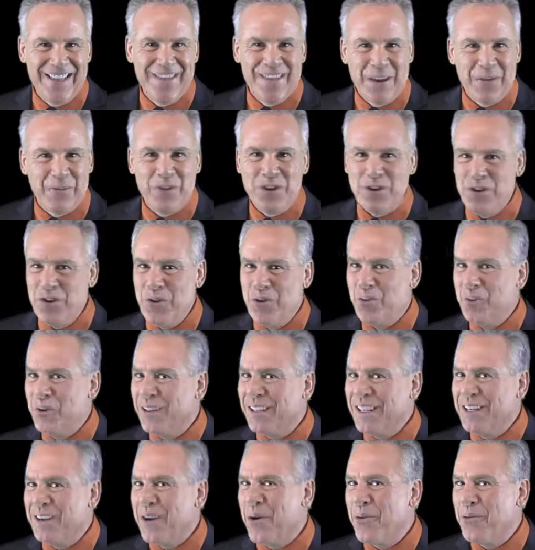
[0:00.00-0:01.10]
than when you
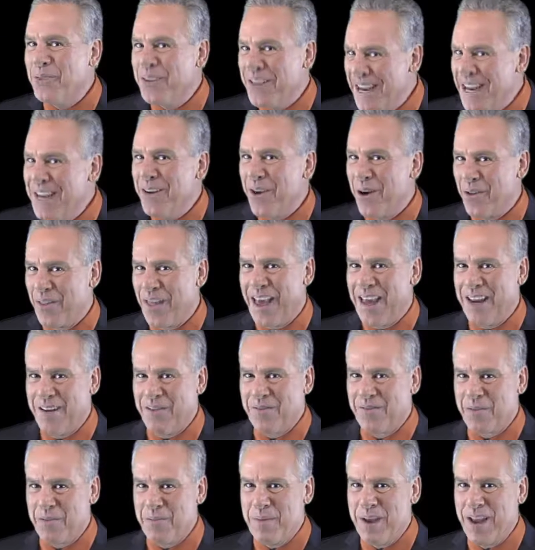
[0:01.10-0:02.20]
really don't need all that
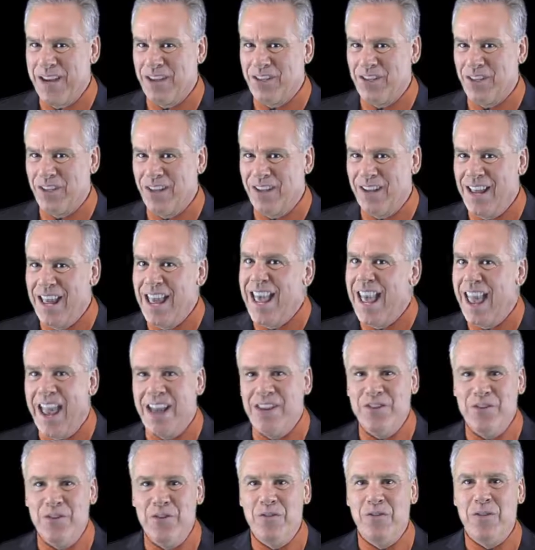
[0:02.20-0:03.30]
information
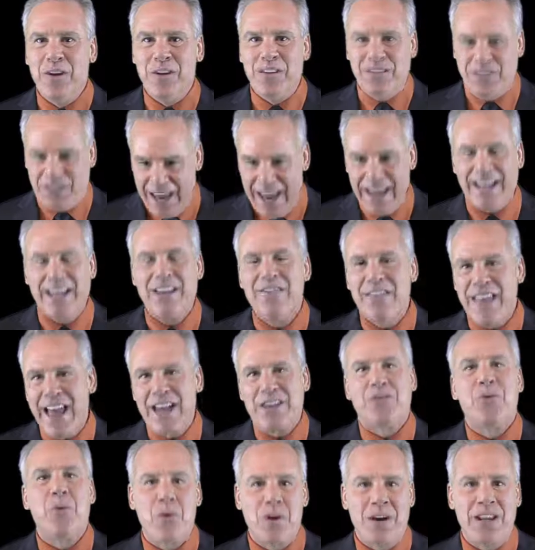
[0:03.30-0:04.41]
and you've taken that
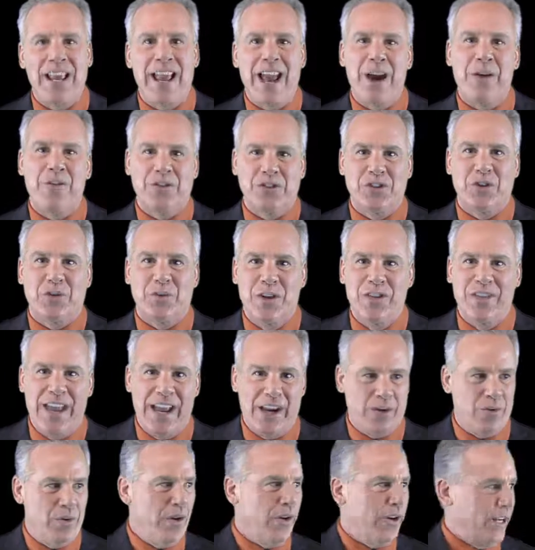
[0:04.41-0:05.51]
20 hours to run
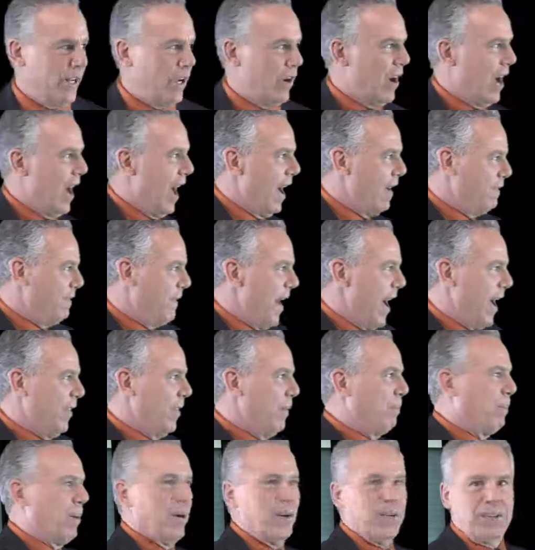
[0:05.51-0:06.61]
that query to go, I found the
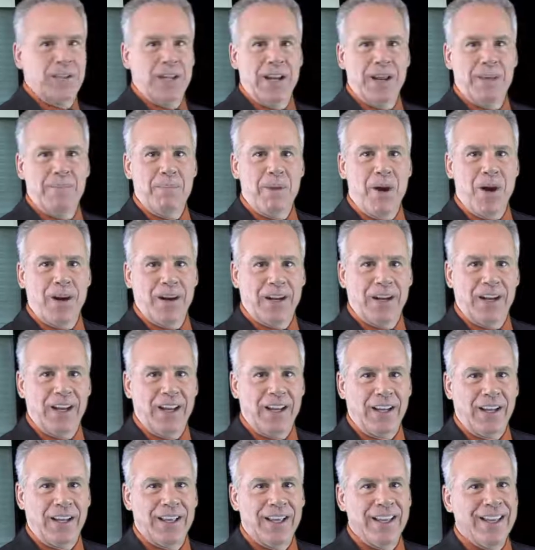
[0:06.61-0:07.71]
person in
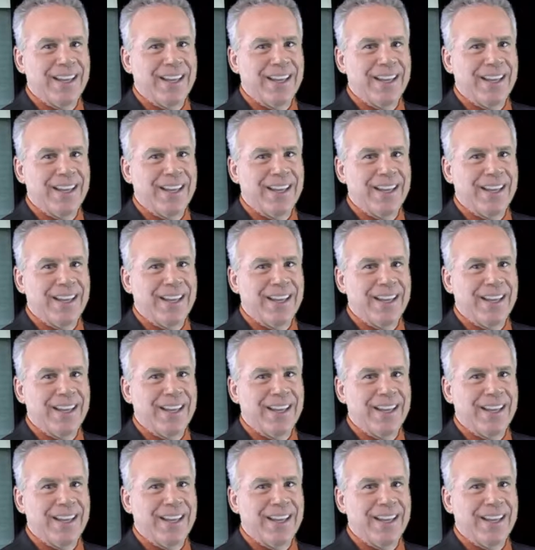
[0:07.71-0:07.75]
marketing.